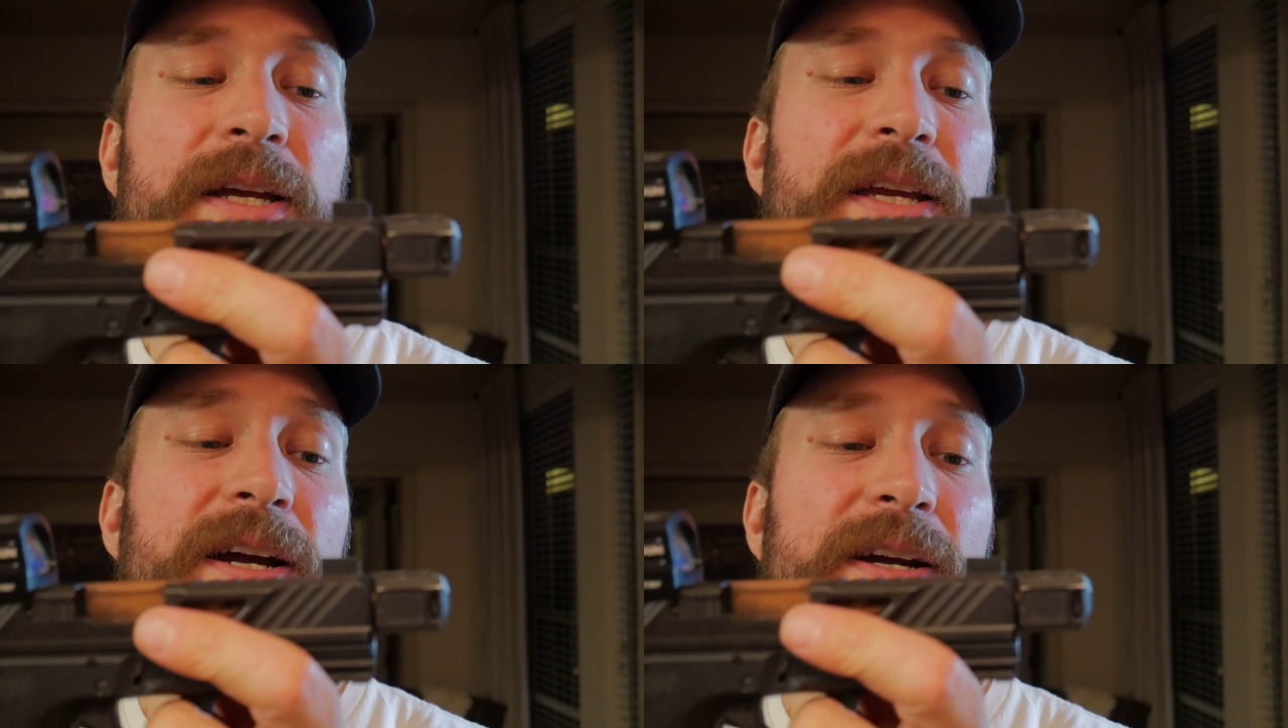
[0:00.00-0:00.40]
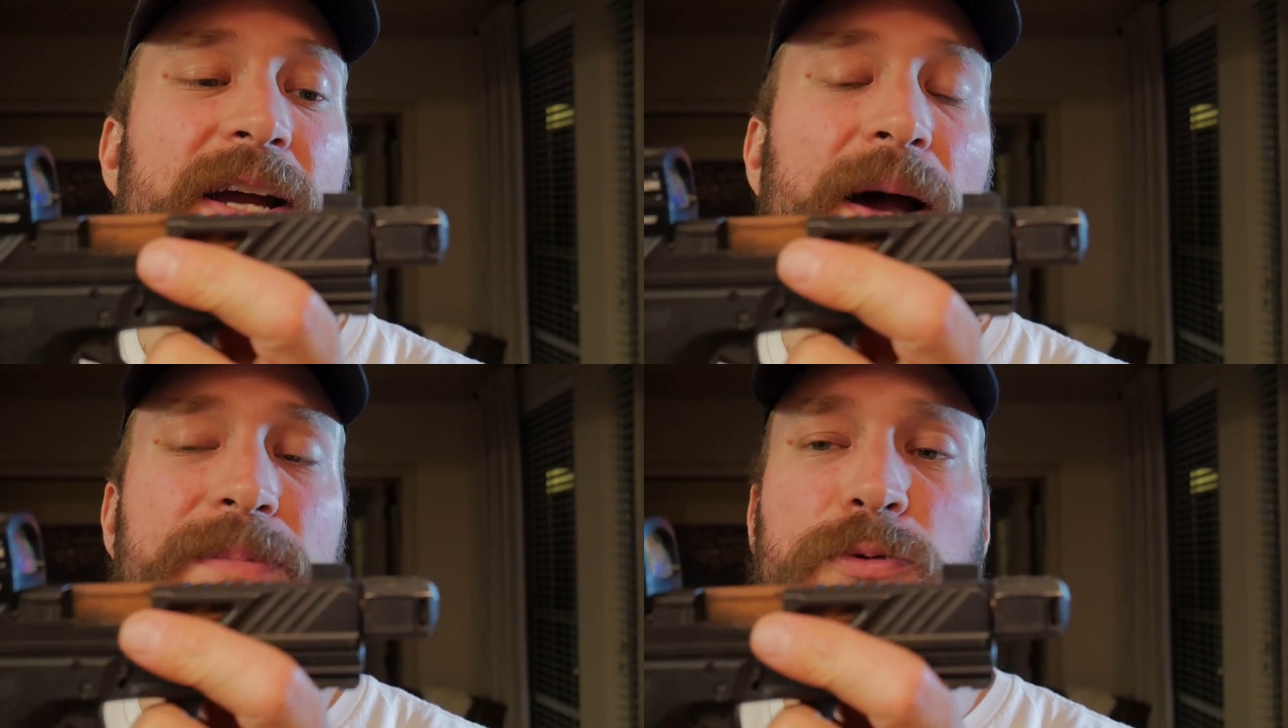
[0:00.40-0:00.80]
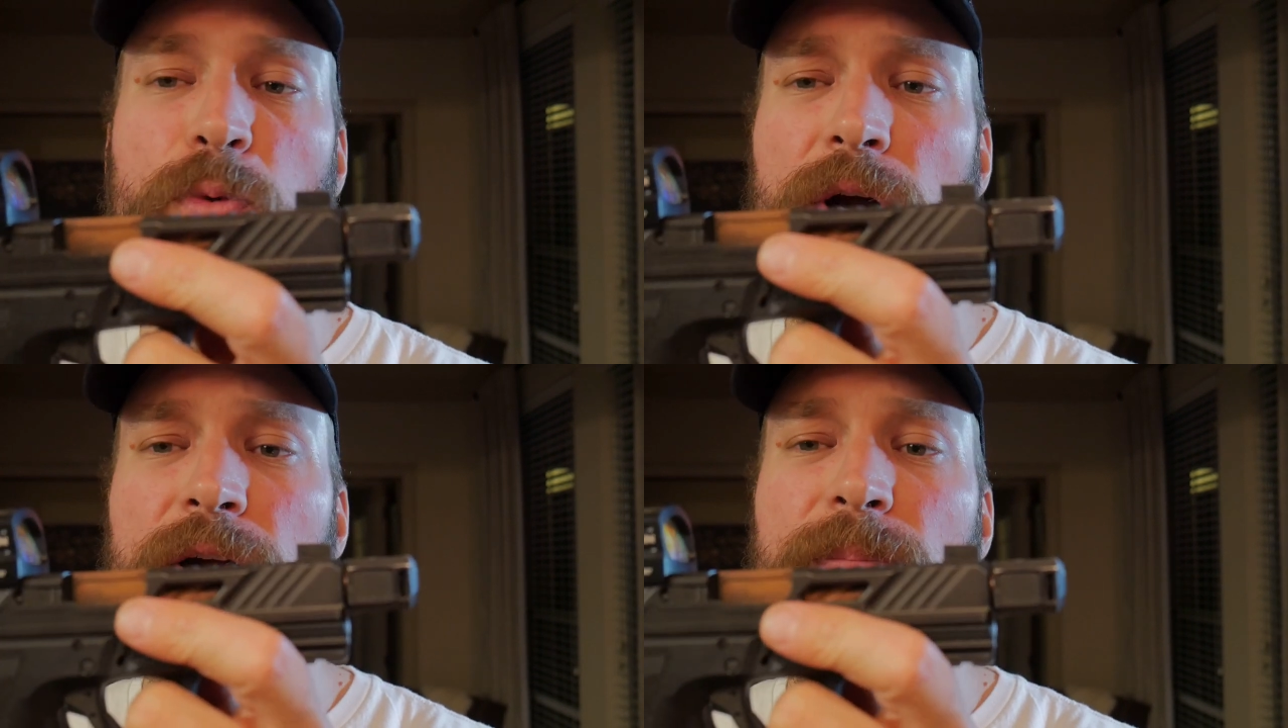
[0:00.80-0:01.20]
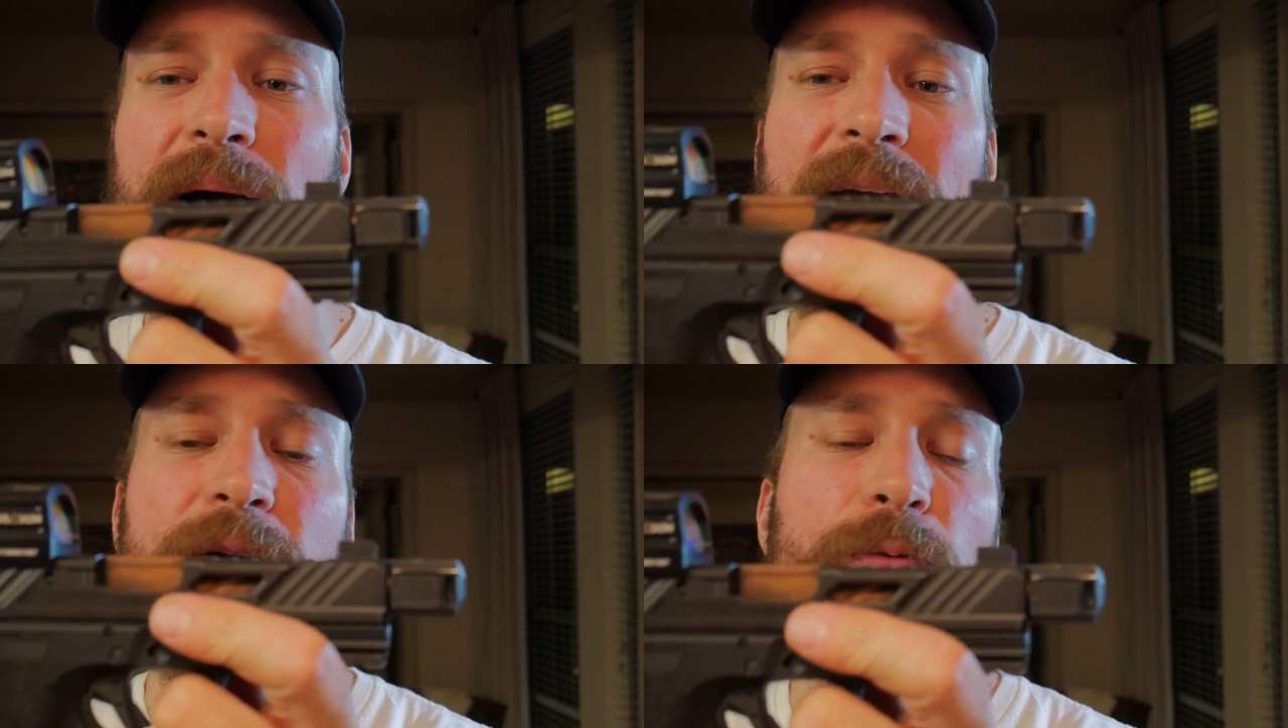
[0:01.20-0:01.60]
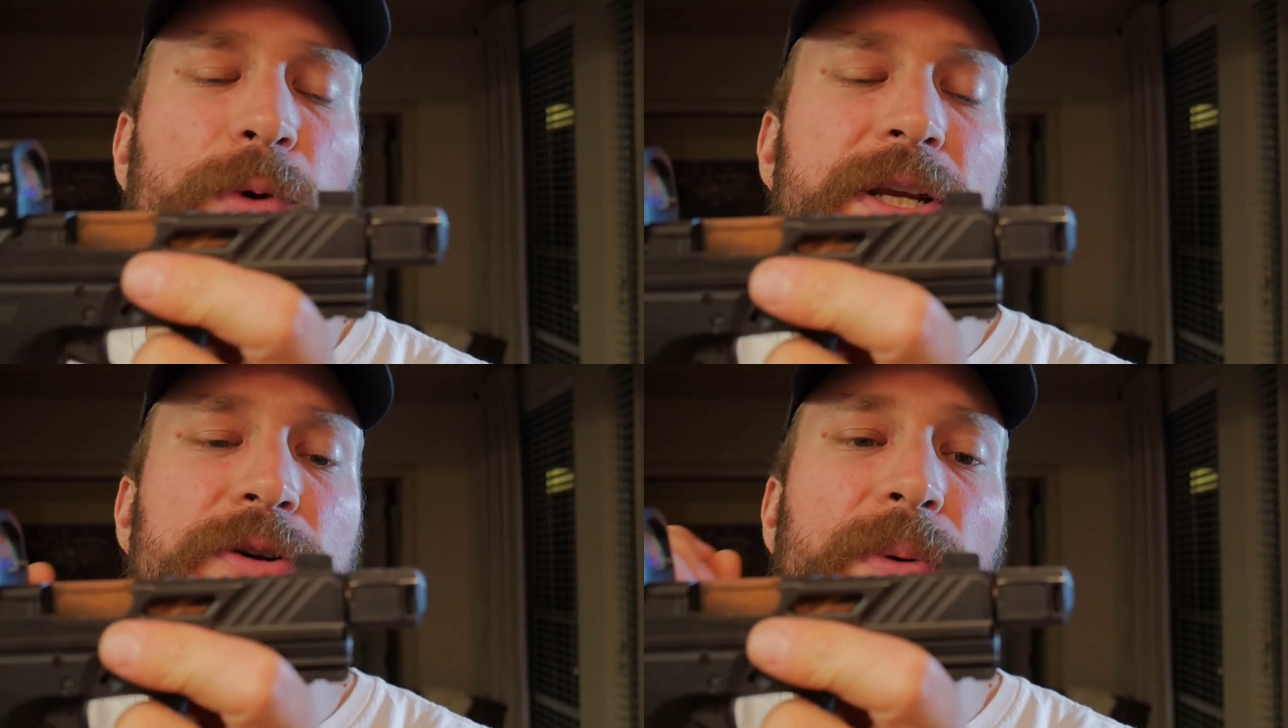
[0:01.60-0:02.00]
Carry comps work by
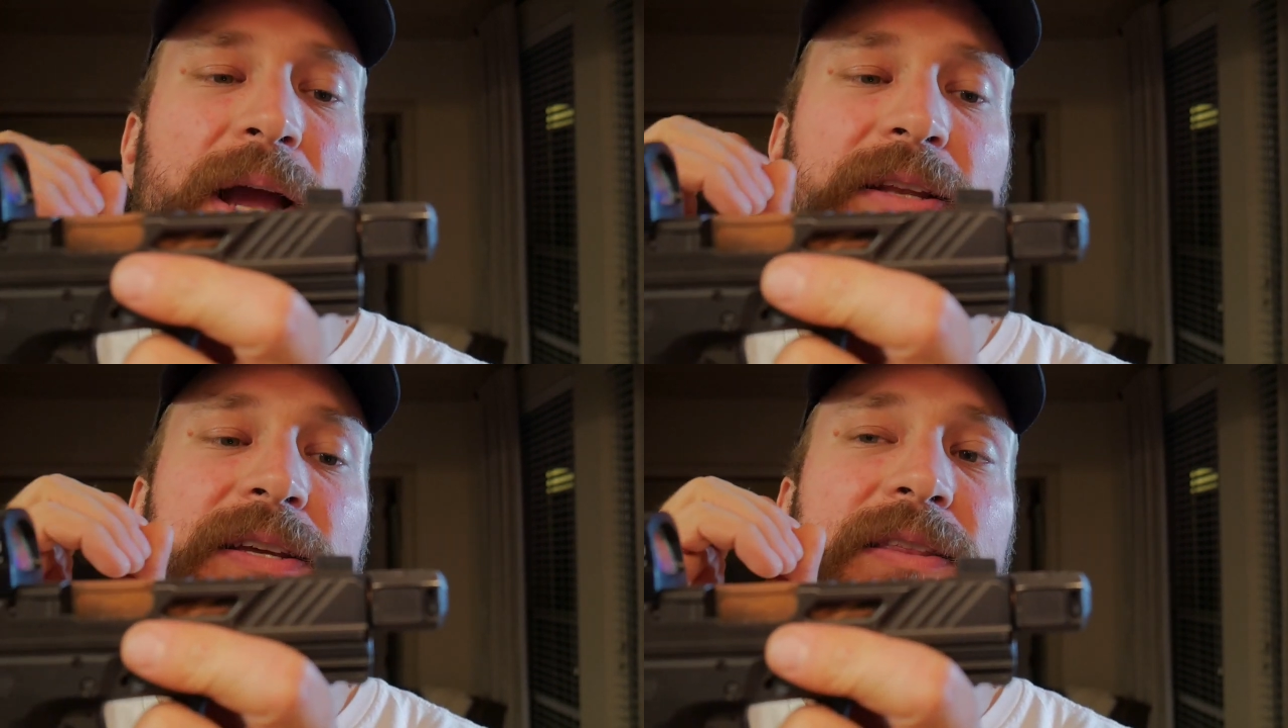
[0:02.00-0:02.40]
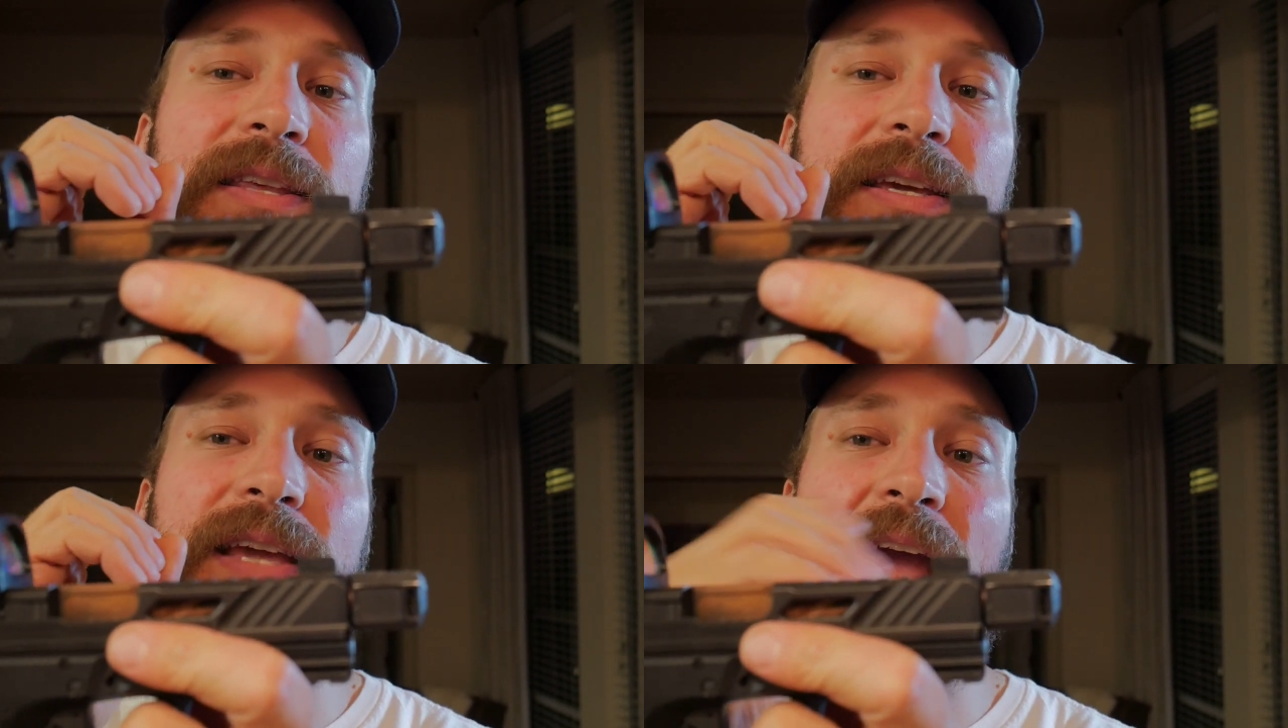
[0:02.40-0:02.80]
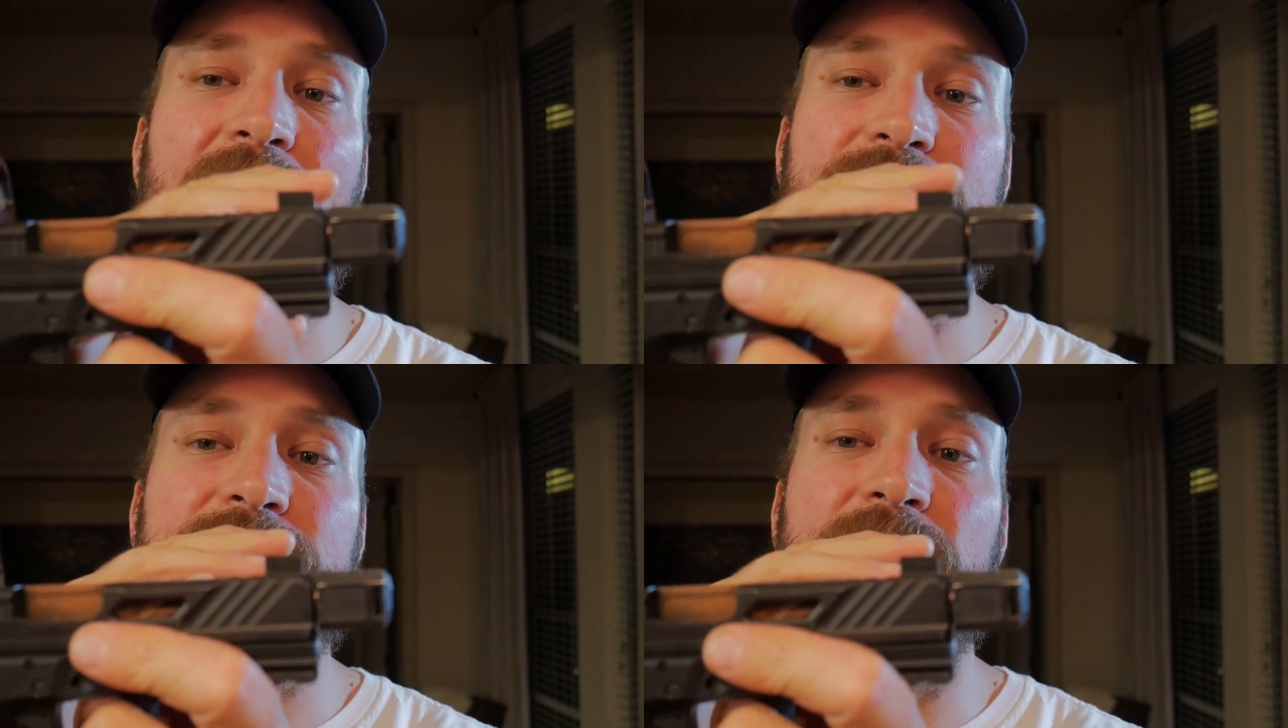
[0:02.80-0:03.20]
redirecting the gas